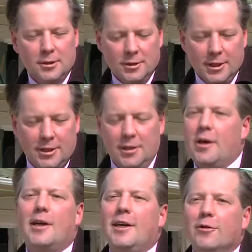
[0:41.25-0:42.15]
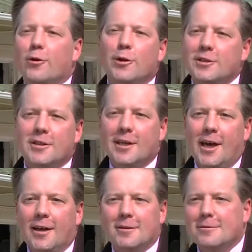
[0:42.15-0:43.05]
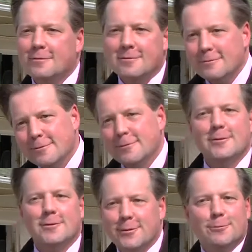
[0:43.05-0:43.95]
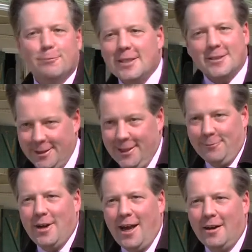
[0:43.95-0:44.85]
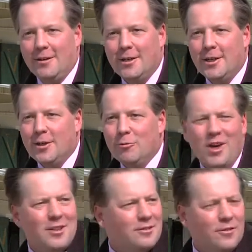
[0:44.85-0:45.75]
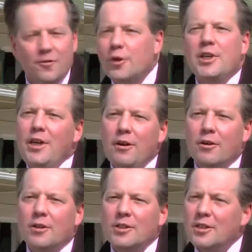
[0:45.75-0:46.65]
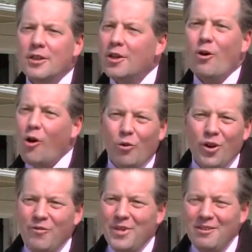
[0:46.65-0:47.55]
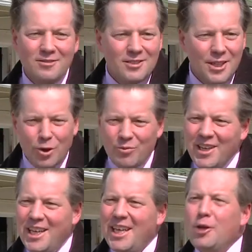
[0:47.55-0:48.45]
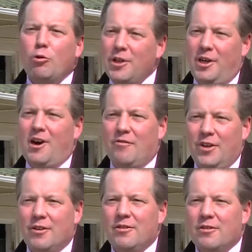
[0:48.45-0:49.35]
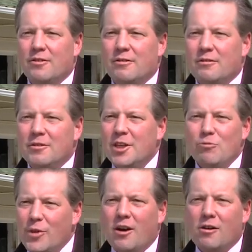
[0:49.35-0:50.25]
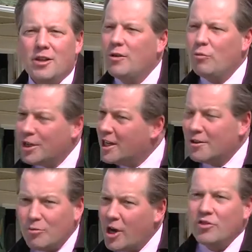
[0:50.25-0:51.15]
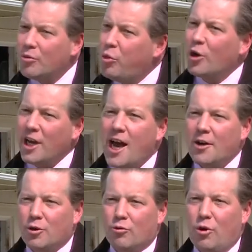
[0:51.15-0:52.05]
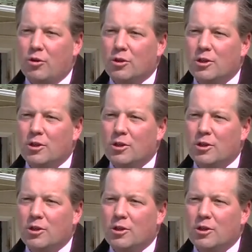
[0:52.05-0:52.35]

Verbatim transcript: that Kentucky is always going to get best leading man. But for years, there would have been, it would have been equally obvious that Maryland would get the best supporting actor role